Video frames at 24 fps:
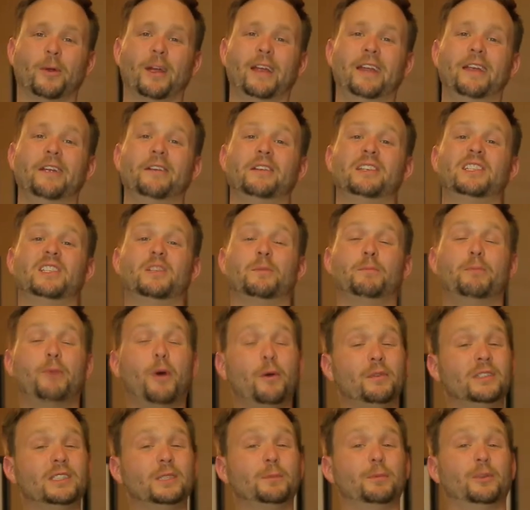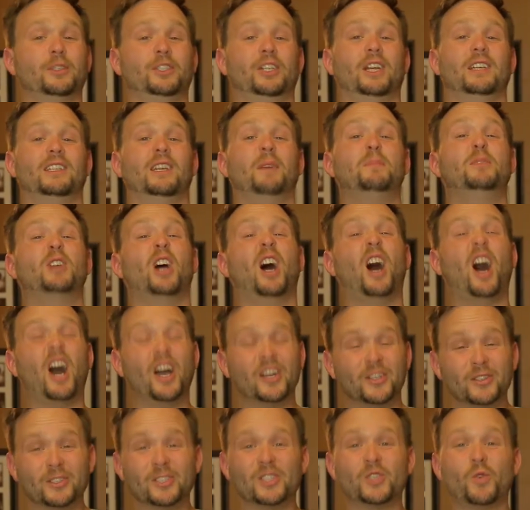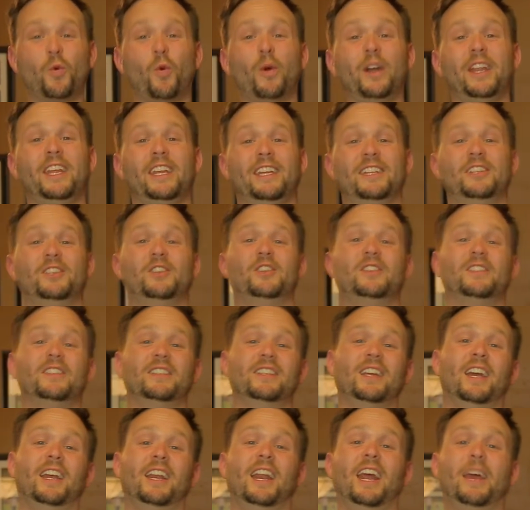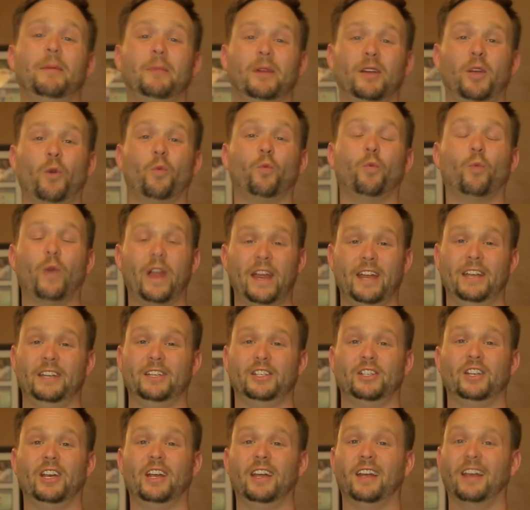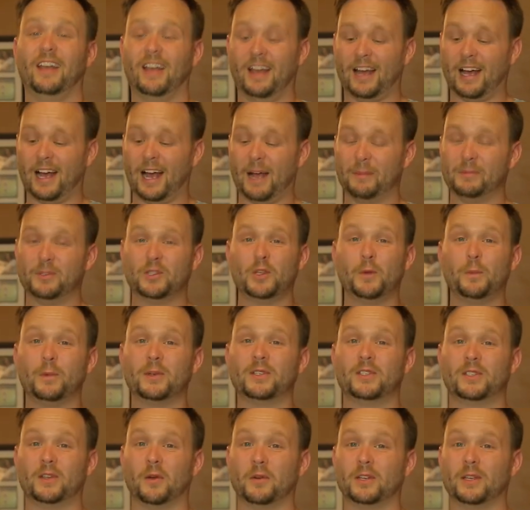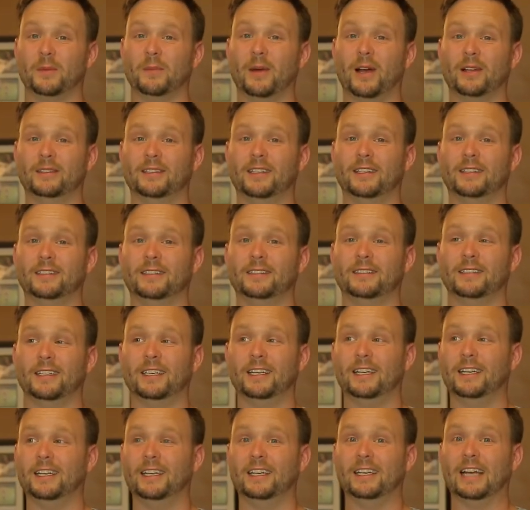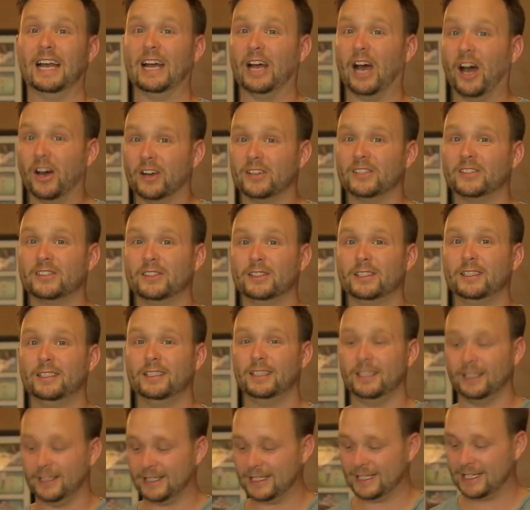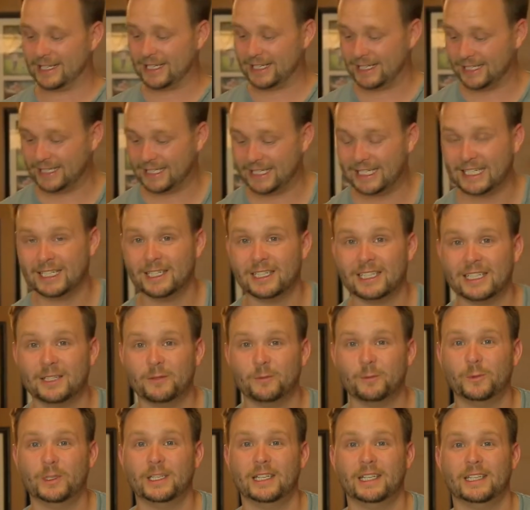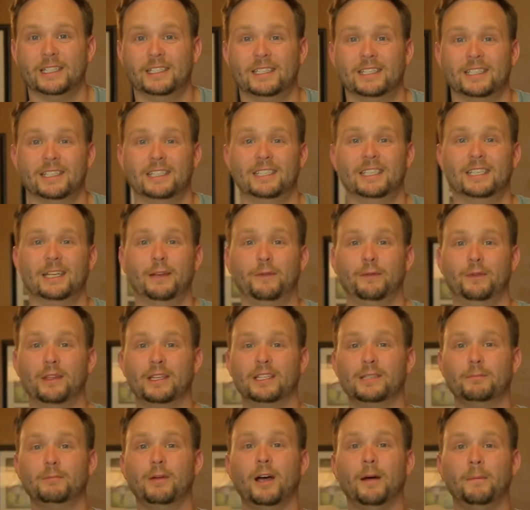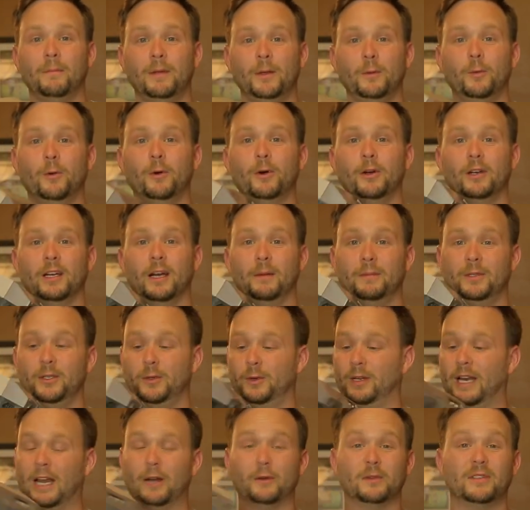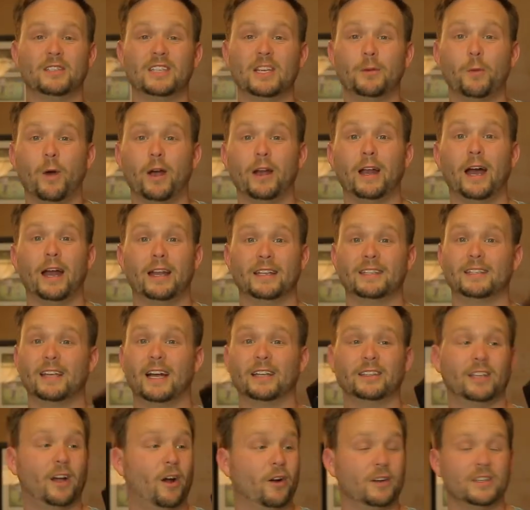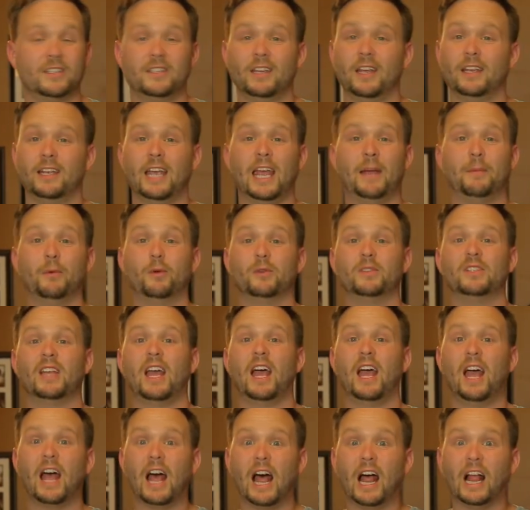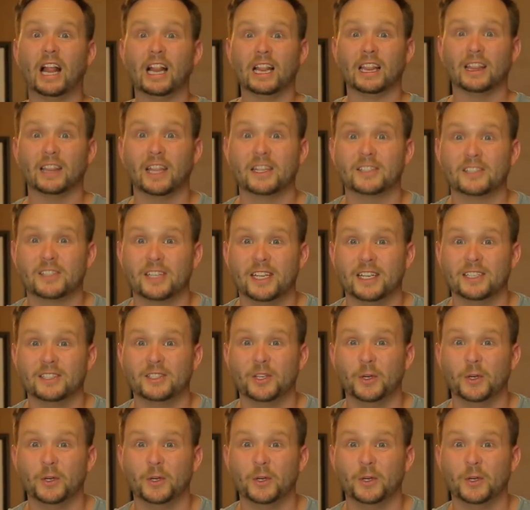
right here is supposed to project up to 120 inches in dynamic range. I'm super stoked about this, and honestly, I cannot wait to see if this puppy will hook up to it. I don't see why not. It's got the RCA cables. Let's get